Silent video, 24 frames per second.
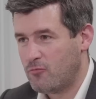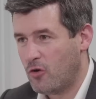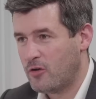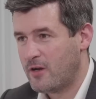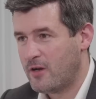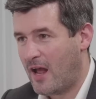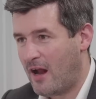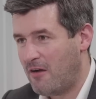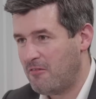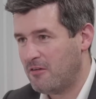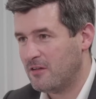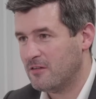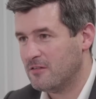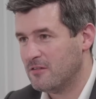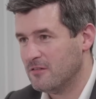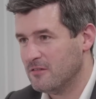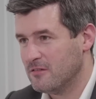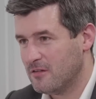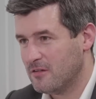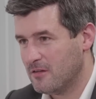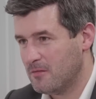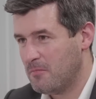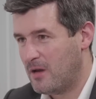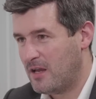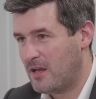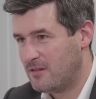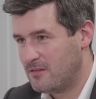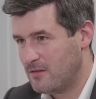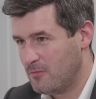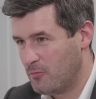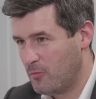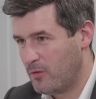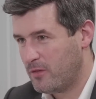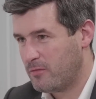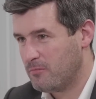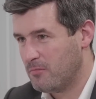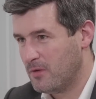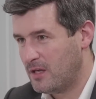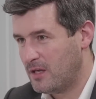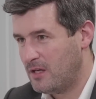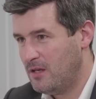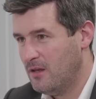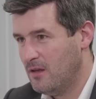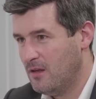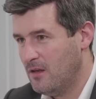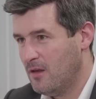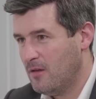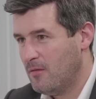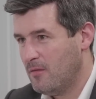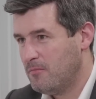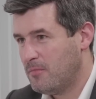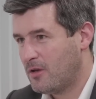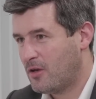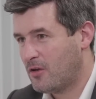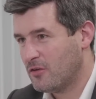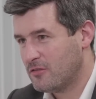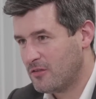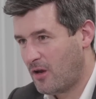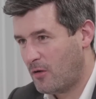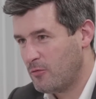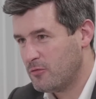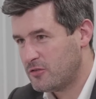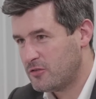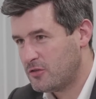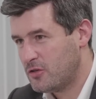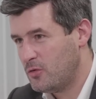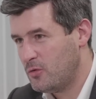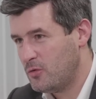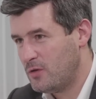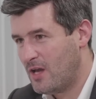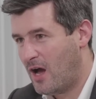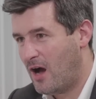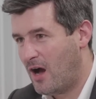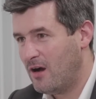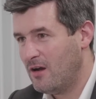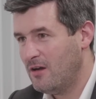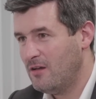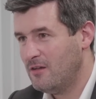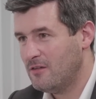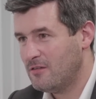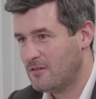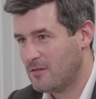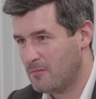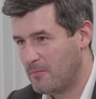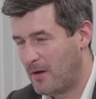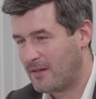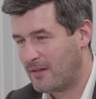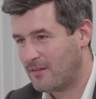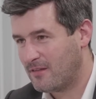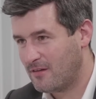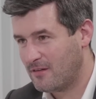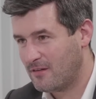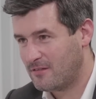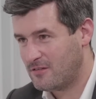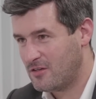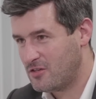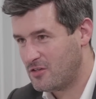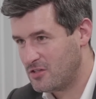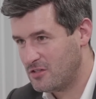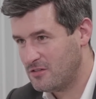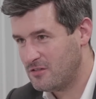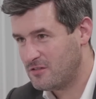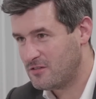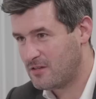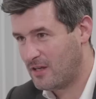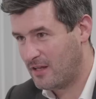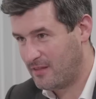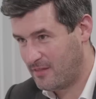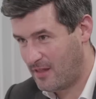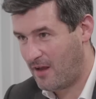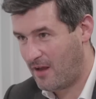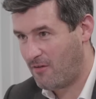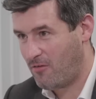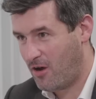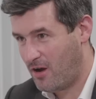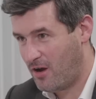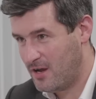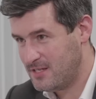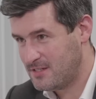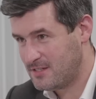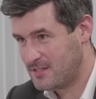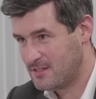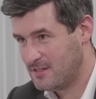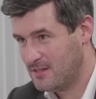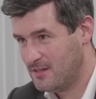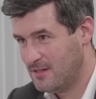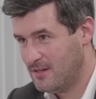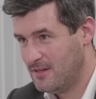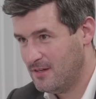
Rod Harrington to the meeting with me because I was too young to make the decisions in their eyes.